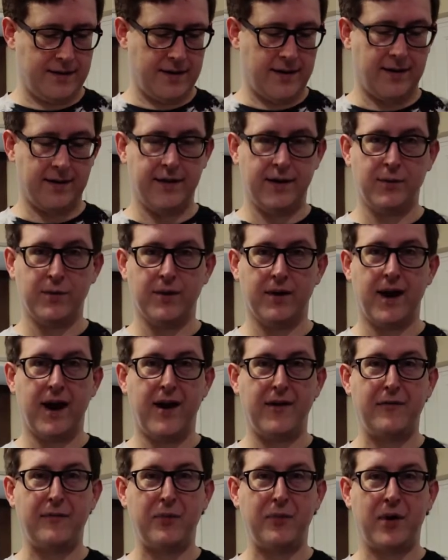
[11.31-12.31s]
They were
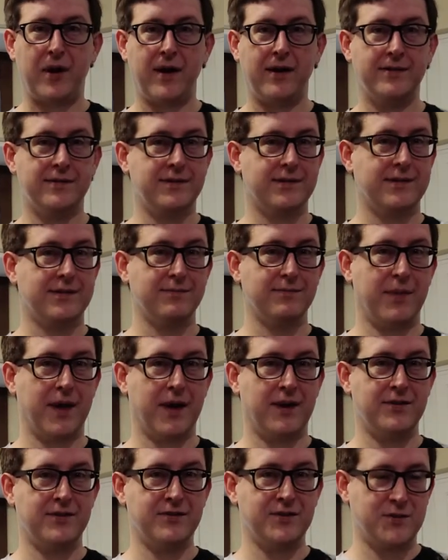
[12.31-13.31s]
half price,
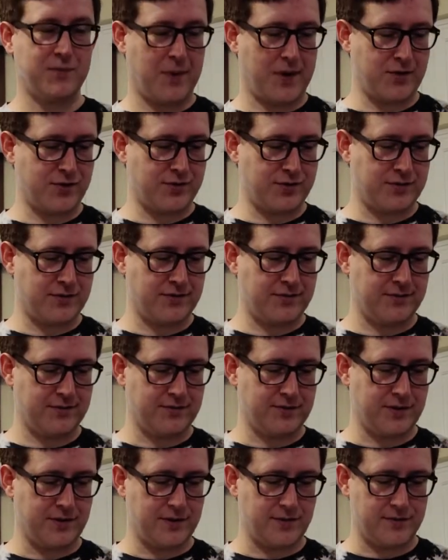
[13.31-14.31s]
manager special.
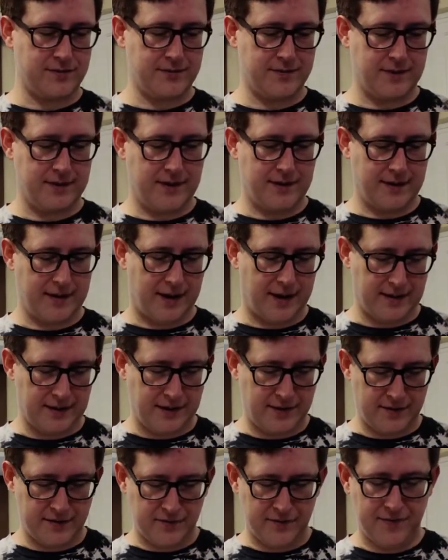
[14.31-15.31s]
So I
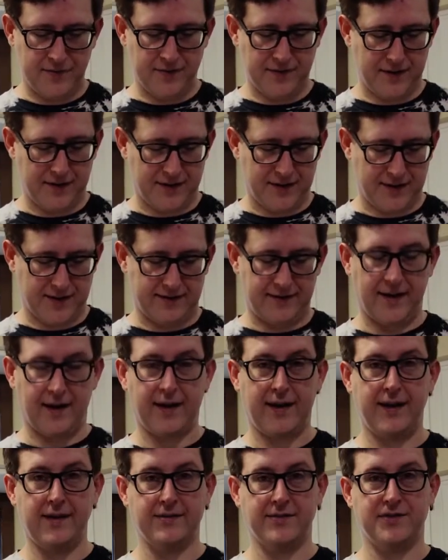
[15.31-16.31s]
love the
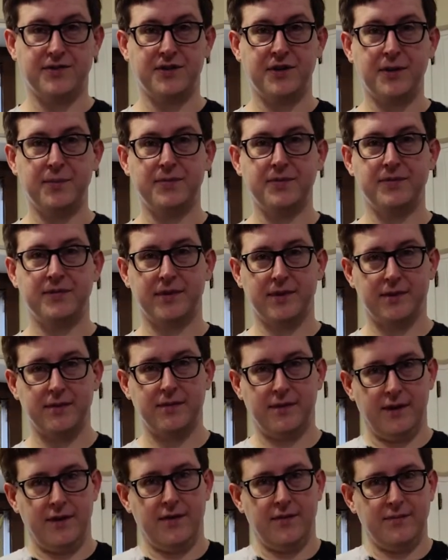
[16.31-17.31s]
Takis chips that,
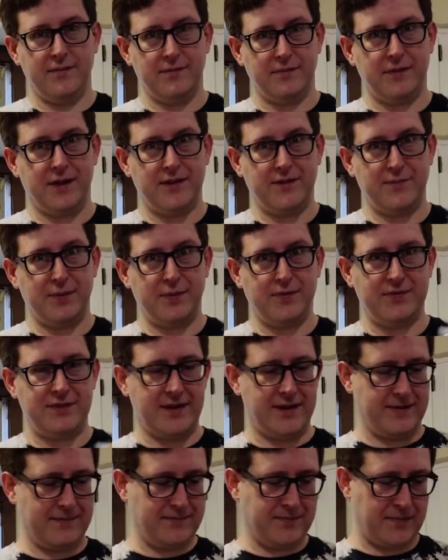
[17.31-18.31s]
not supposed to
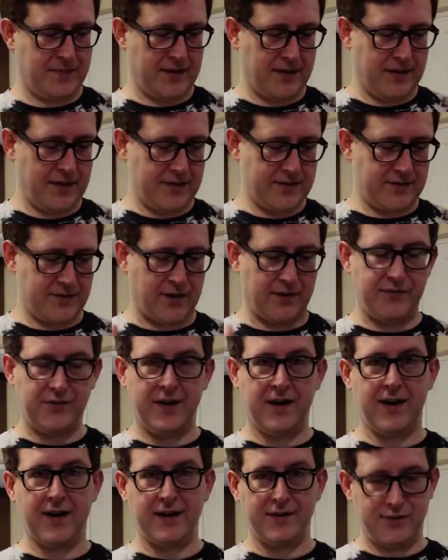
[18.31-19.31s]
eat. So I
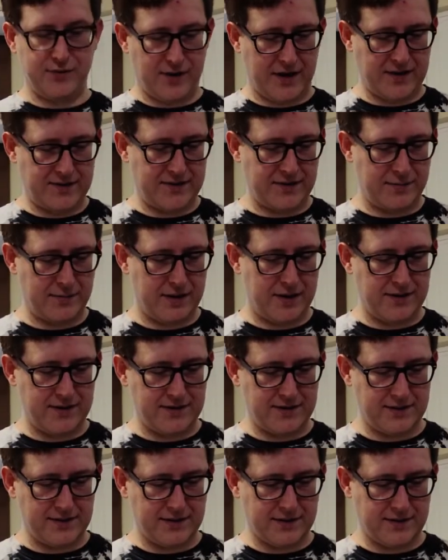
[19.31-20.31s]
figured I'd try some meat
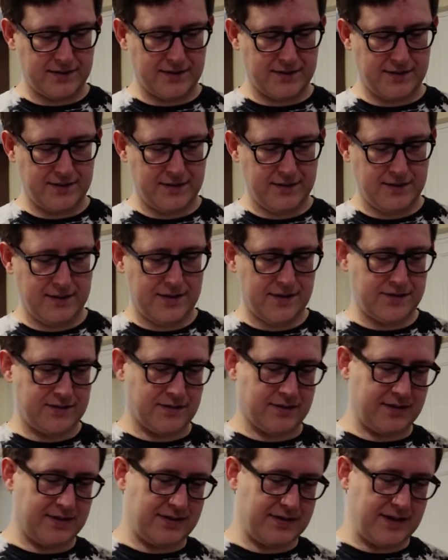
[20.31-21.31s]
sticks. So
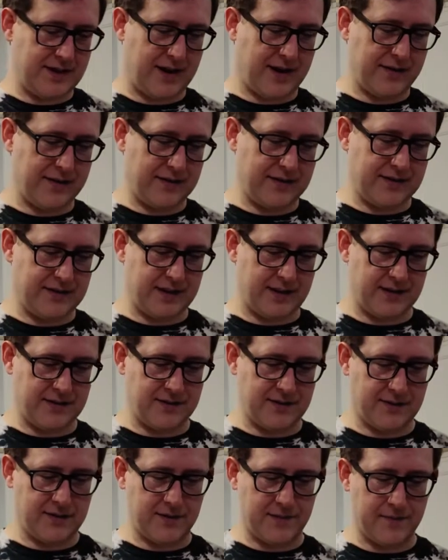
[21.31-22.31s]
let's see how these things
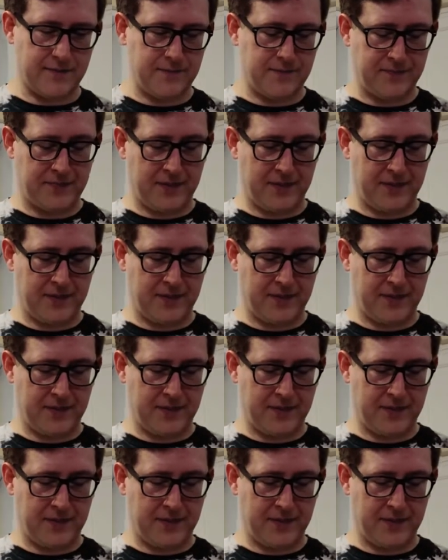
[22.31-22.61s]
are.